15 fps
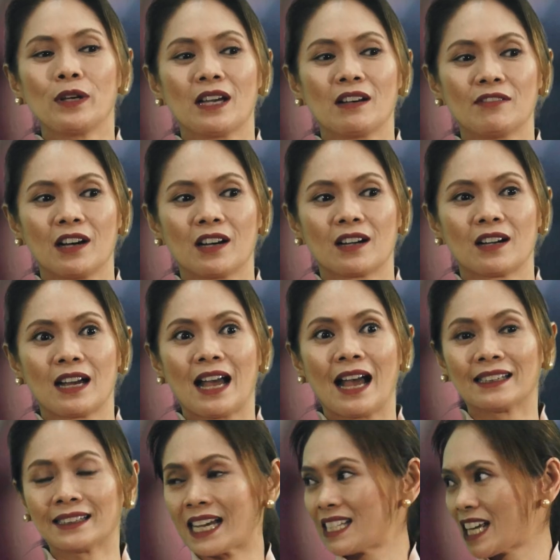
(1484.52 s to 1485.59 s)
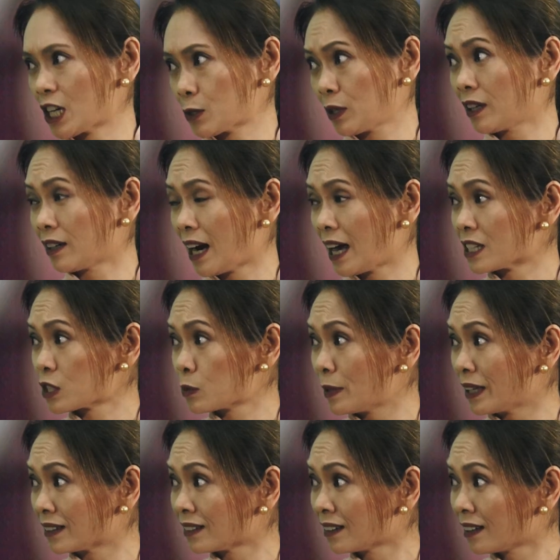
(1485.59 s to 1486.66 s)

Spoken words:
We have our Anti-Sexual Harassment